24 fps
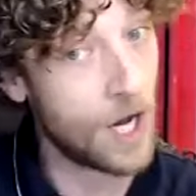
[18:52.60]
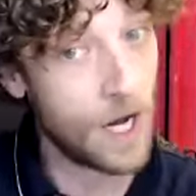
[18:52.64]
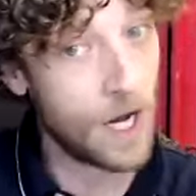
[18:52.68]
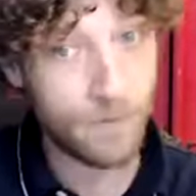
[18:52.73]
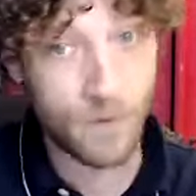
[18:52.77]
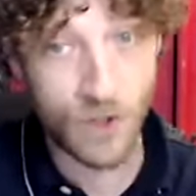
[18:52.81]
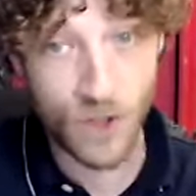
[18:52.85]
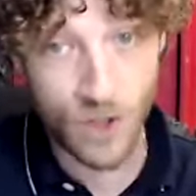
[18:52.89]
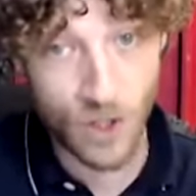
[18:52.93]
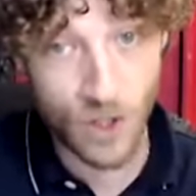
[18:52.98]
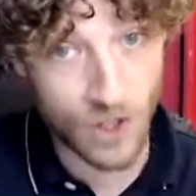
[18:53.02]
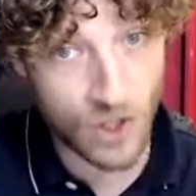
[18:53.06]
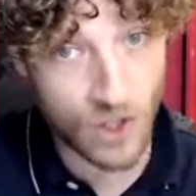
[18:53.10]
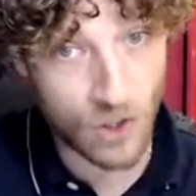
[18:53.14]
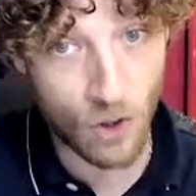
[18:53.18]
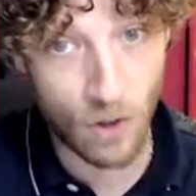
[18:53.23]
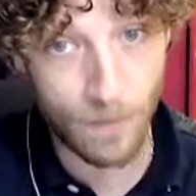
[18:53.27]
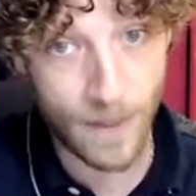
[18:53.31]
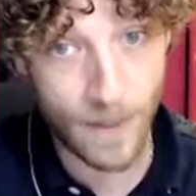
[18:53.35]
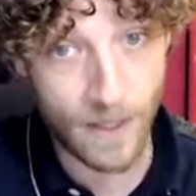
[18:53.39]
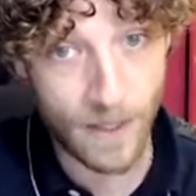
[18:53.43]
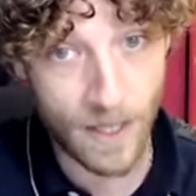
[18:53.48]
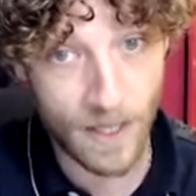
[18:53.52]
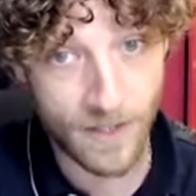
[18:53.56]
I'm just
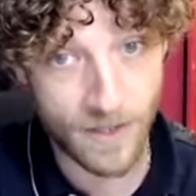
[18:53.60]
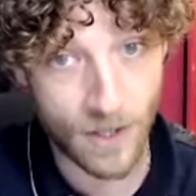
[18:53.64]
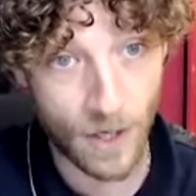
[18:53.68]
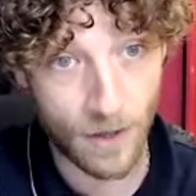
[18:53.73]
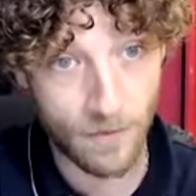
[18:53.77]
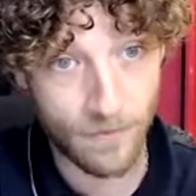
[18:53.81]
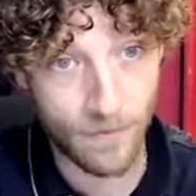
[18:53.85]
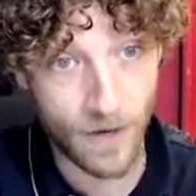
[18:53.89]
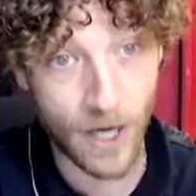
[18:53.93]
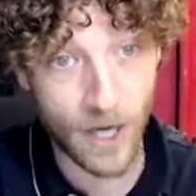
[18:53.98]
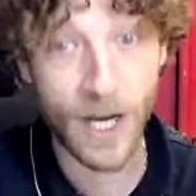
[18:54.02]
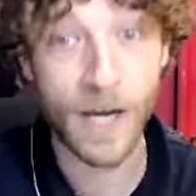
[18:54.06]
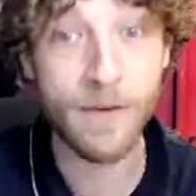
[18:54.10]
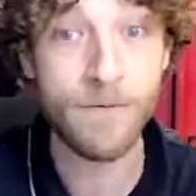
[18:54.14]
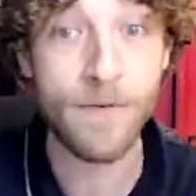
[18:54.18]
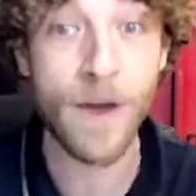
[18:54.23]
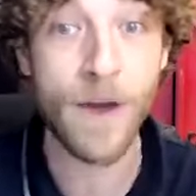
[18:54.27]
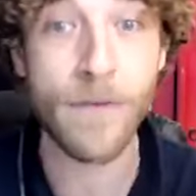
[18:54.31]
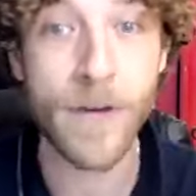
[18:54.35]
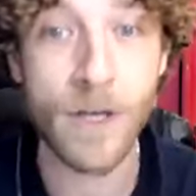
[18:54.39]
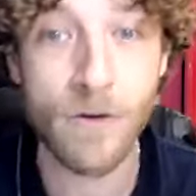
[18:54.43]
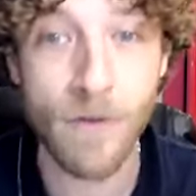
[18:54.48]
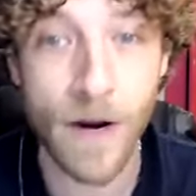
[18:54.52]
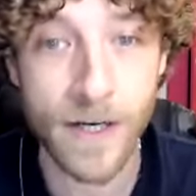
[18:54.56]
dropping this off. And I
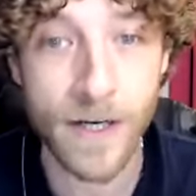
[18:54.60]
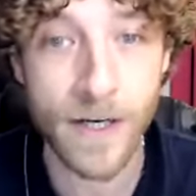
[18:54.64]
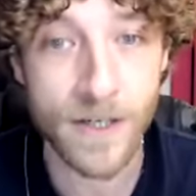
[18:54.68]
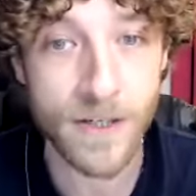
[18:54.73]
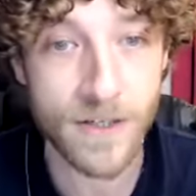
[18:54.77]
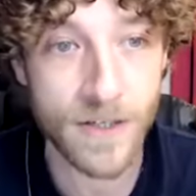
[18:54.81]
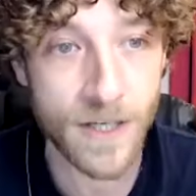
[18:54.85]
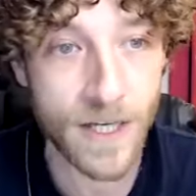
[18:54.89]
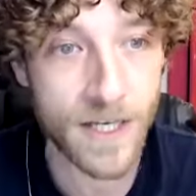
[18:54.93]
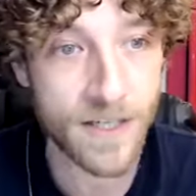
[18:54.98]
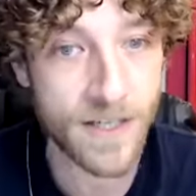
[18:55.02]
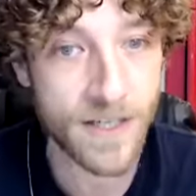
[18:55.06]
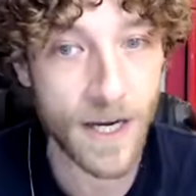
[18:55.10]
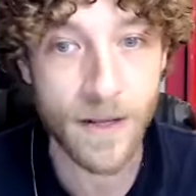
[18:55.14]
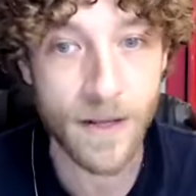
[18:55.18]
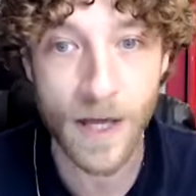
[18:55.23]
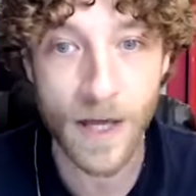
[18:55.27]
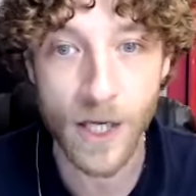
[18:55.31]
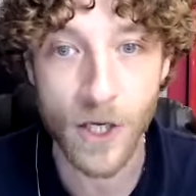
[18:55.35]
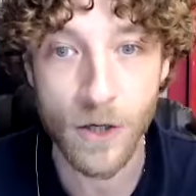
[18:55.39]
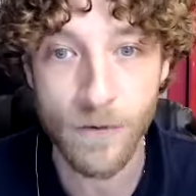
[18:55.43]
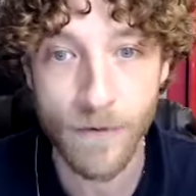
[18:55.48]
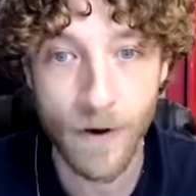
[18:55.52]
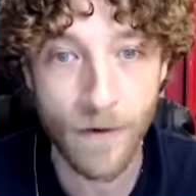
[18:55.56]
very graciously said,
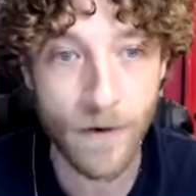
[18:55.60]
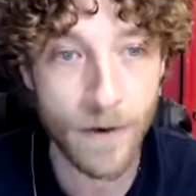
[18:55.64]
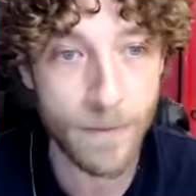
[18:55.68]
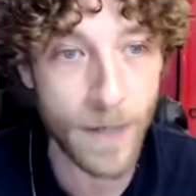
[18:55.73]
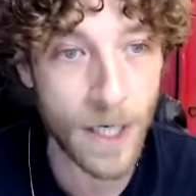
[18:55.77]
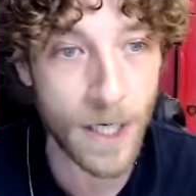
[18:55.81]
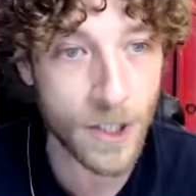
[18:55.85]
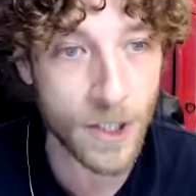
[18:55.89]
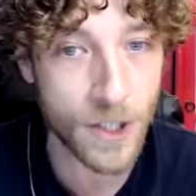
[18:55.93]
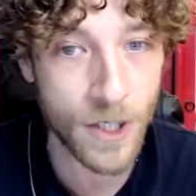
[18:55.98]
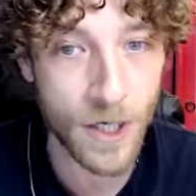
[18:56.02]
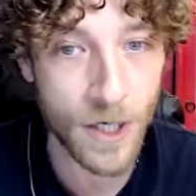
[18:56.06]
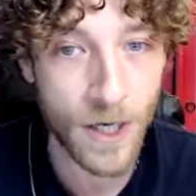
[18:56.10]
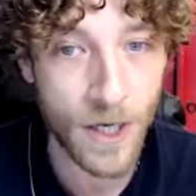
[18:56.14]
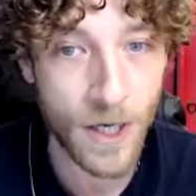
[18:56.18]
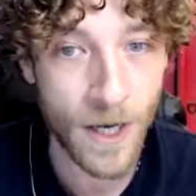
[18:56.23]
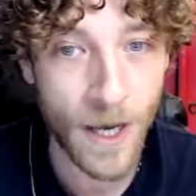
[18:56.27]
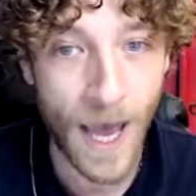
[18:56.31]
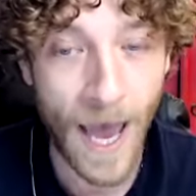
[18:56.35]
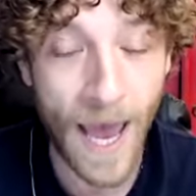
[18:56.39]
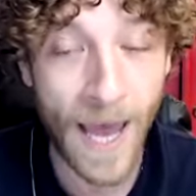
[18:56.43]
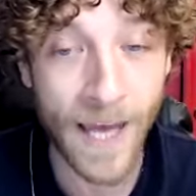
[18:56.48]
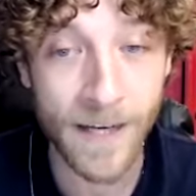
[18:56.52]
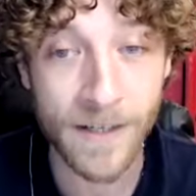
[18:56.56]
thank you very much.
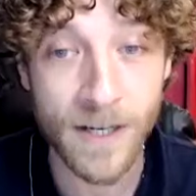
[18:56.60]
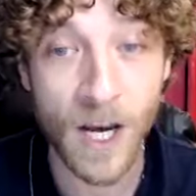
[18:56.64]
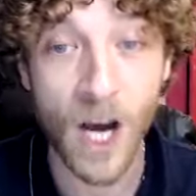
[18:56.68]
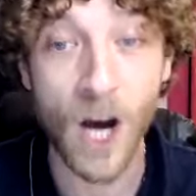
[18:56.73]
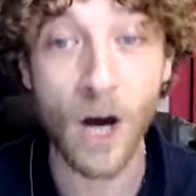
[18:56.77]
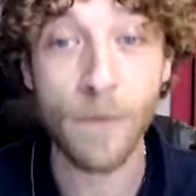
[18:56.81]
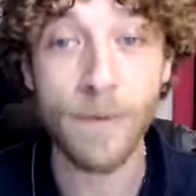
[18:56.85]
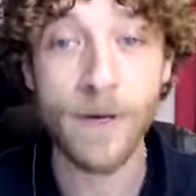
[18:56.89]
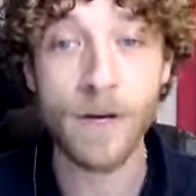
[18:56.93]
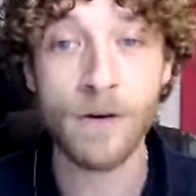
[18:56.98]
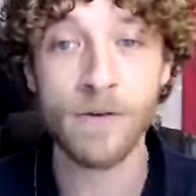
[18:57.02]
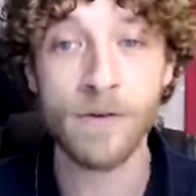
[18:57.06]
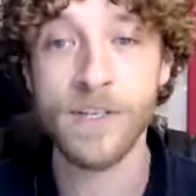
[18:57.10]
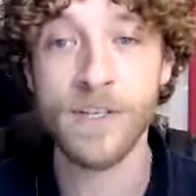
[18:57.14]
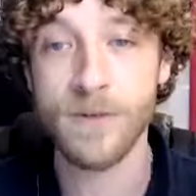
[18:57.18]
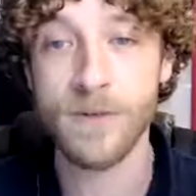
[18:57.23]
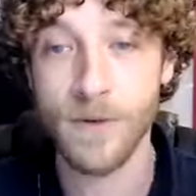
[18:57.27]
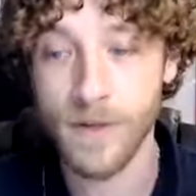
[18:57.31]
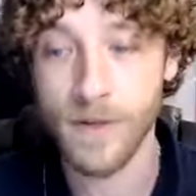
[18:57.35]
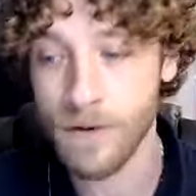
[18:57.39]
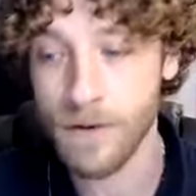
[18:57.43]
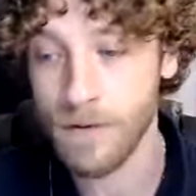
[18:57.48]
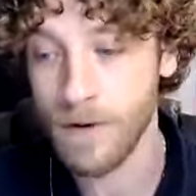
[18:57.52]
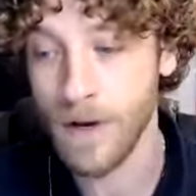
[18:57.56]
And I'll be honest
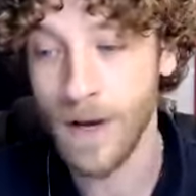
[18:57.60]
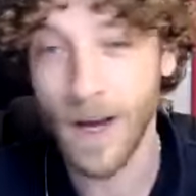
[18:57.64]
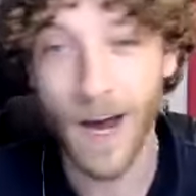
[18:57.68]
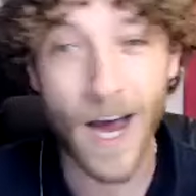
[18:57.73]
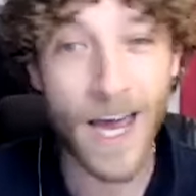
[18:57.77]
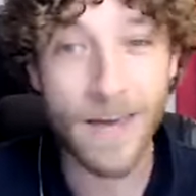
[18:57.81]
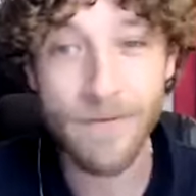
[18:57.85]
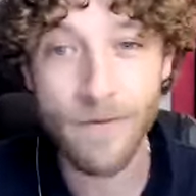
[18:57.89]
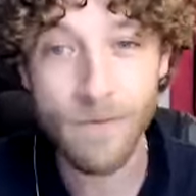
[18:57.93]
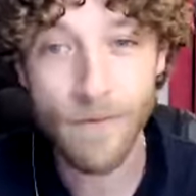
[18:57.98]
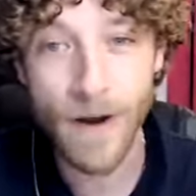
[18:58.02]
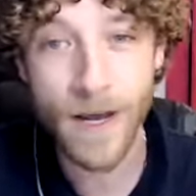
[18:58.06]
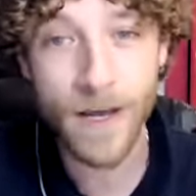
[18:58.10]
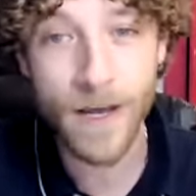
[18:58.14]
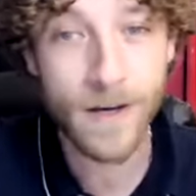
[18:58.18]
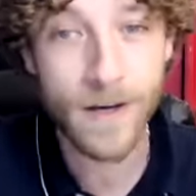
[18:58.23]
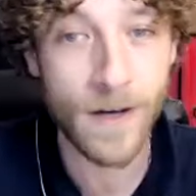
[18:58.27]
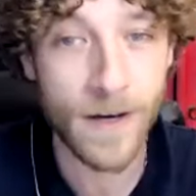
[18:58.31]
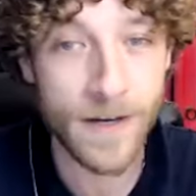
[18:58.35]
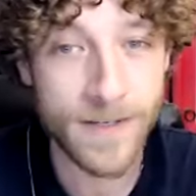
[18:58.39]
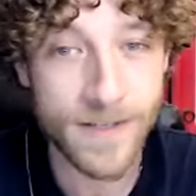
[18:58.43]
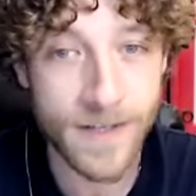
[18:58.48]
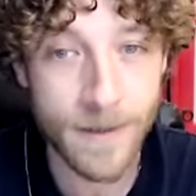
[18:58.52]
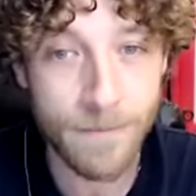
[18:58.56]
with you, I even
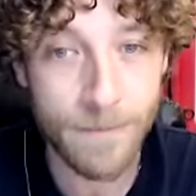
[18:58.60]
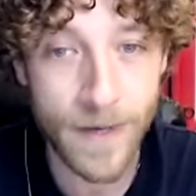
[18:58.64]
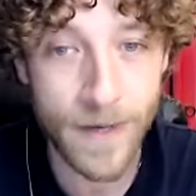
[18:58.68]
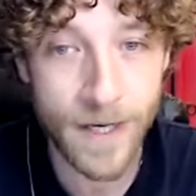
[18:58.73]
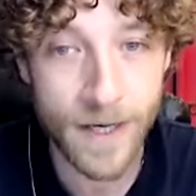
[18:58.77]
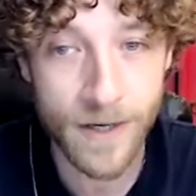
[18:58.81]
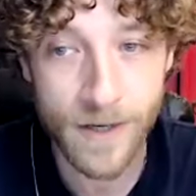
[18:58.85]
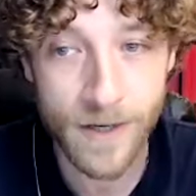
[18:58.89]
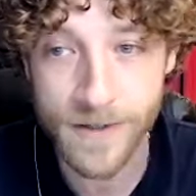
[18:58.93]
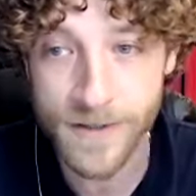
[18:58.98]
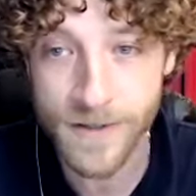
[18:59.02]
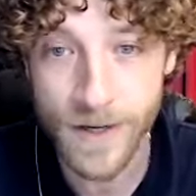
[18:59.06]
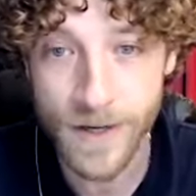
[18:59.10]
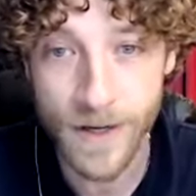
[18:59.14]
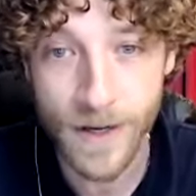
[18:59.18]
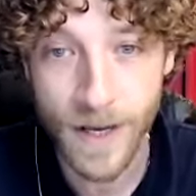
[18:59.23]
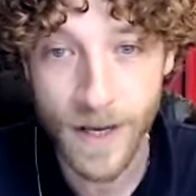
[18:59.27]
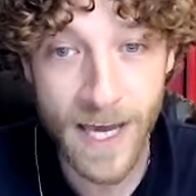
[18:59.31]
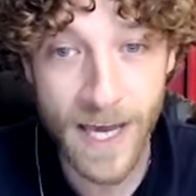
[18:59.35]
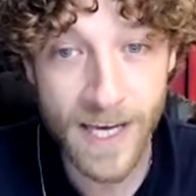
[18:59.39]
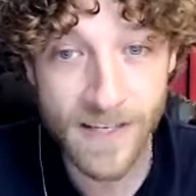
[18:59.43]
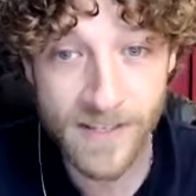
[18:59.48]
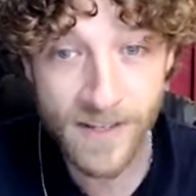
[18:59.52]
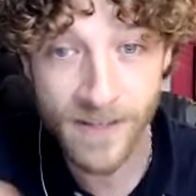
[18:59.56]
recognize him because
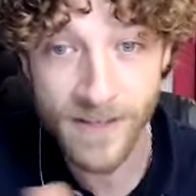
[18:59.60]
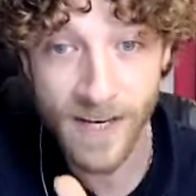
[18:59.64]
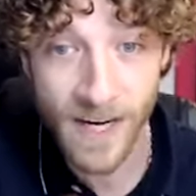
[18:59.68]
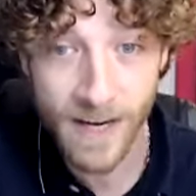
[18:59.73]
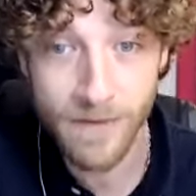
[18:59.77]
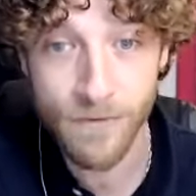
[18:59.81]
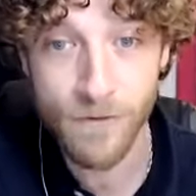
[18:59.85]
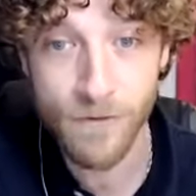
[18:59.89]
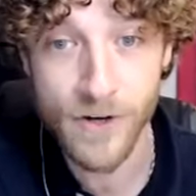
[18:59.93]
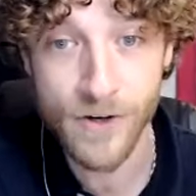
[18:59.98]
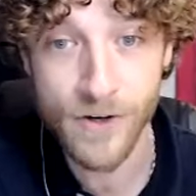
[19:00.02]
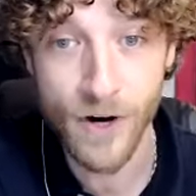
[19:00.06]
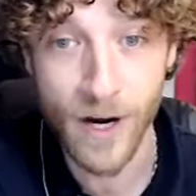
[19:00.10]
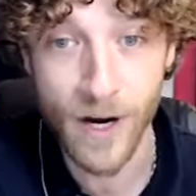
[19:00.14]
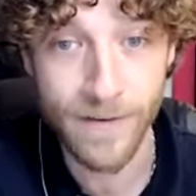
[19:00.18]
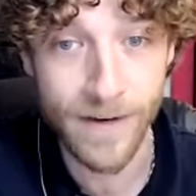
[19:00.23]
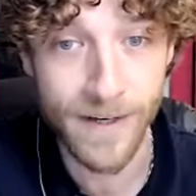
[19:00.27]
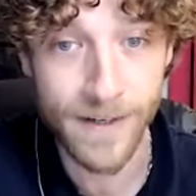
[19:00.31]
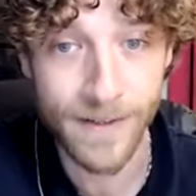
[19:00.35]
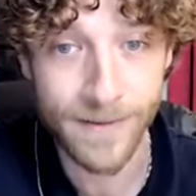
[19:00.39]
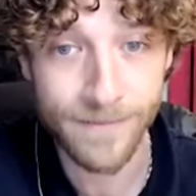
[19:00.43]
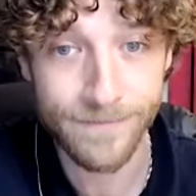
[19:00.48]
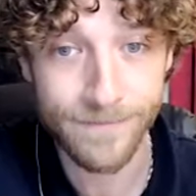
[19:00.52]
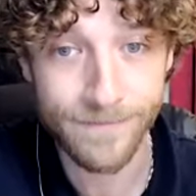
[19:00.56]
he's the delivery driver.
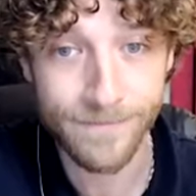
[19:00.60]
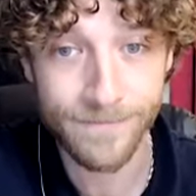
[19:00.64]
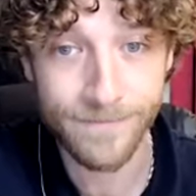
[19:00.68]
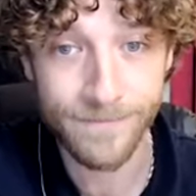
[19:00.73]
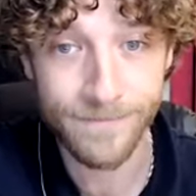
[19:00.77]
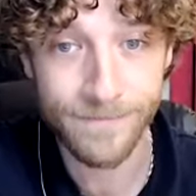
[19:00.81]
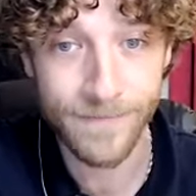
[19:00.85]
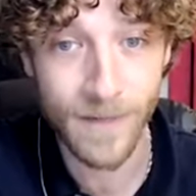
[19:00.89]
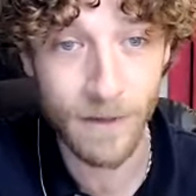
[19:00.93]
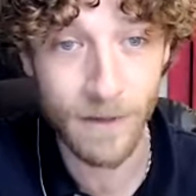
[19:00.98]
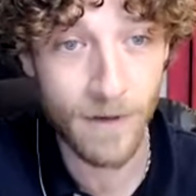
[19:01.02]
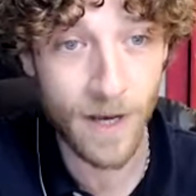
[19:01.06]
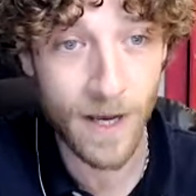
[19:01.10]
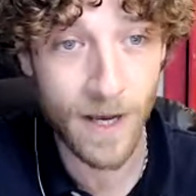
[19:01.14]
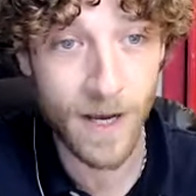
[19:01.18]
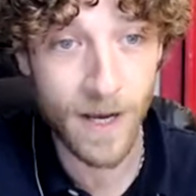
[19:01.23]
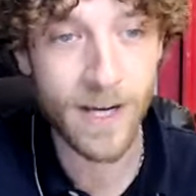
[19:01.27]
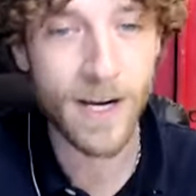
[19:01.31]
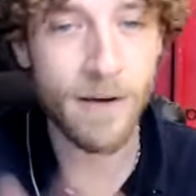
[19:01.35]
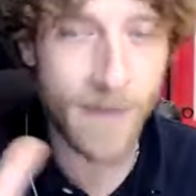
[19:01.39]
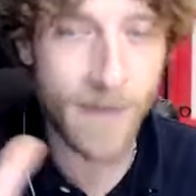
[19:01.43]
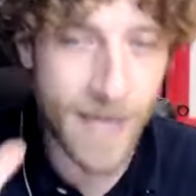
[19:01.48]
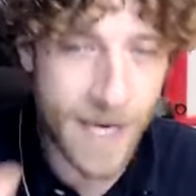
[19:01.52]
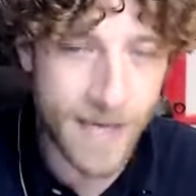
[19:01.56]
Okay, I
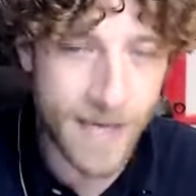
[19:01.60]
don't